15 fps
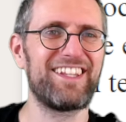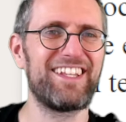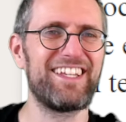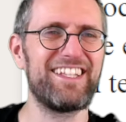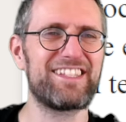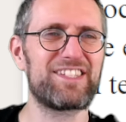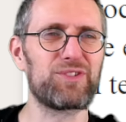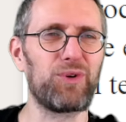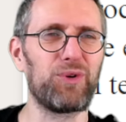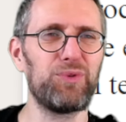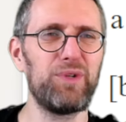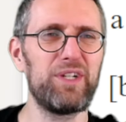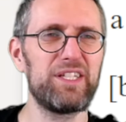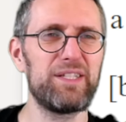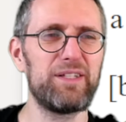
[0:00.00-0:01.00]
it's
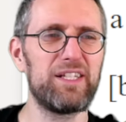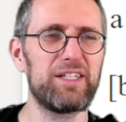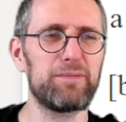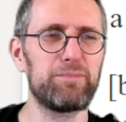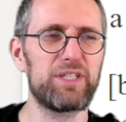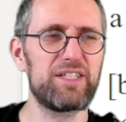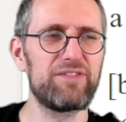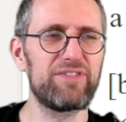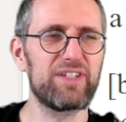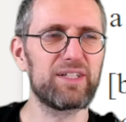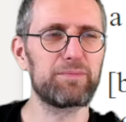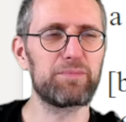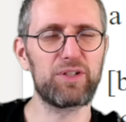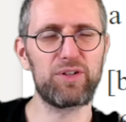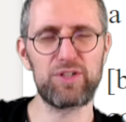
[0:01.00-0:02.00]
already a little bit
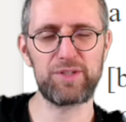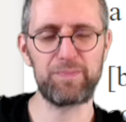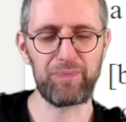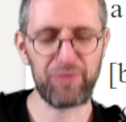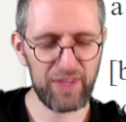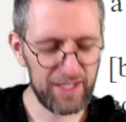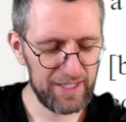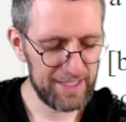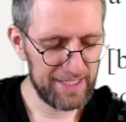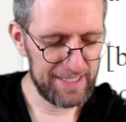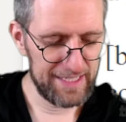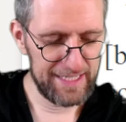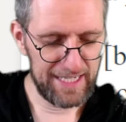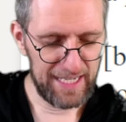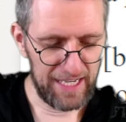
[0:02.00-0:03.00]
difficult because
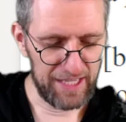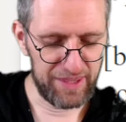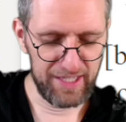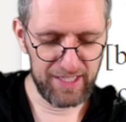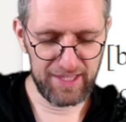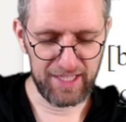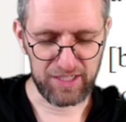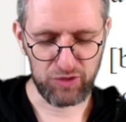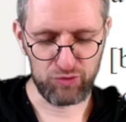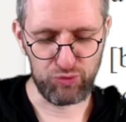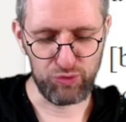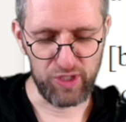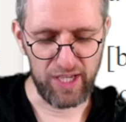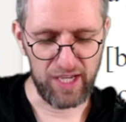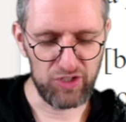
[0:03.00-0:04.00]
I think that
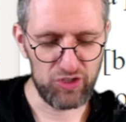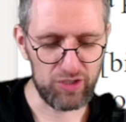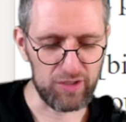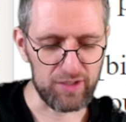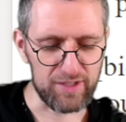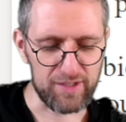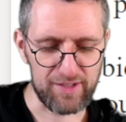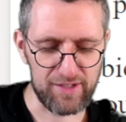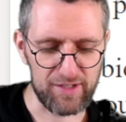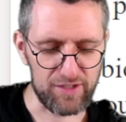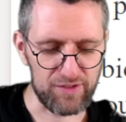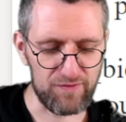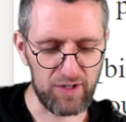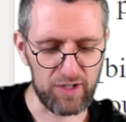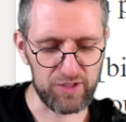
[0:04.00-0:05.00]
creationists, as
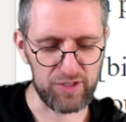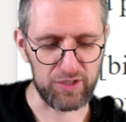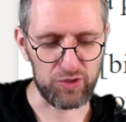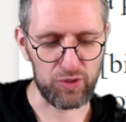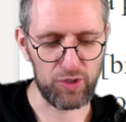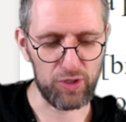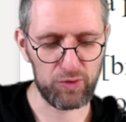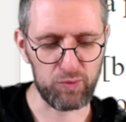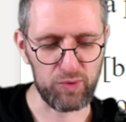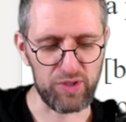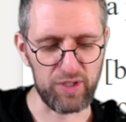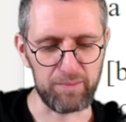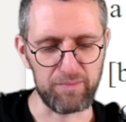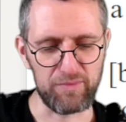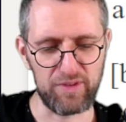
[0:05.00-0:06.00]
far as I talked with
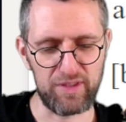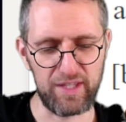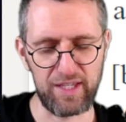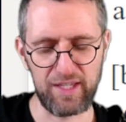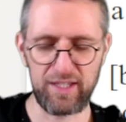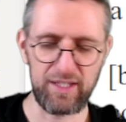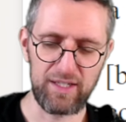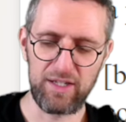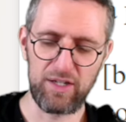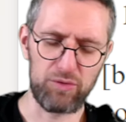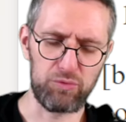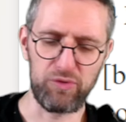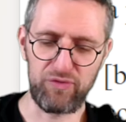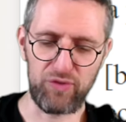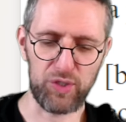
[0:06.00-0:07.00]
them, they
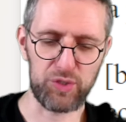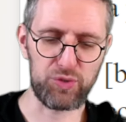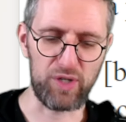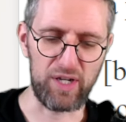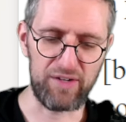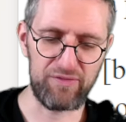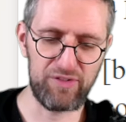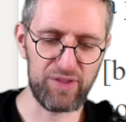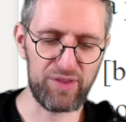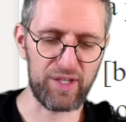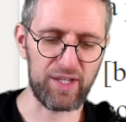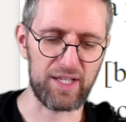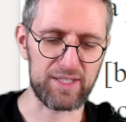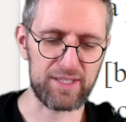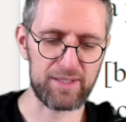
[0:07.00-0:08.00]
refer to everything
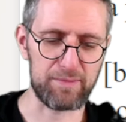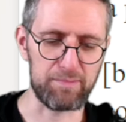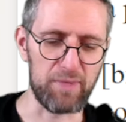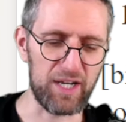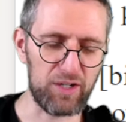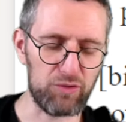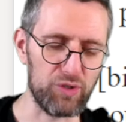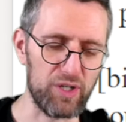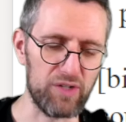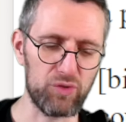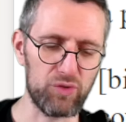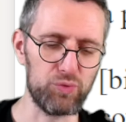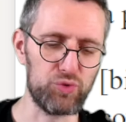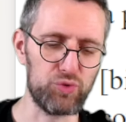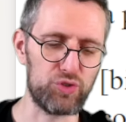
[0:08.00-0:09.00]
as
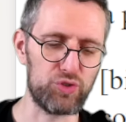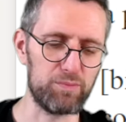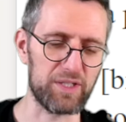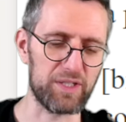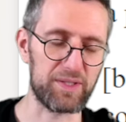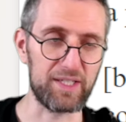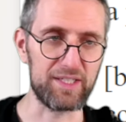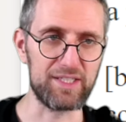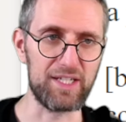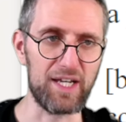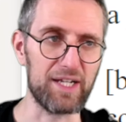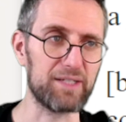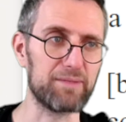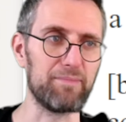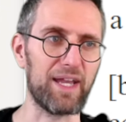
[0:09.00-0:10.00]
microevolution, but they
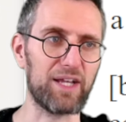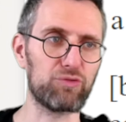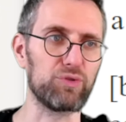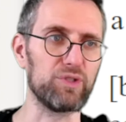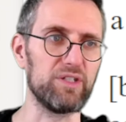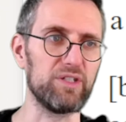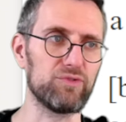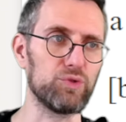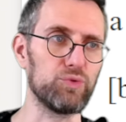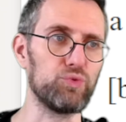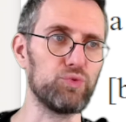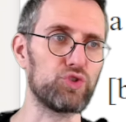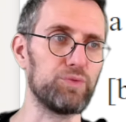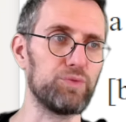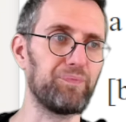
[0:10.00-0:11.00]
denied
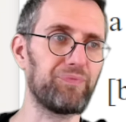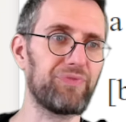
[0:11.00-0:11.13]
macroevolution.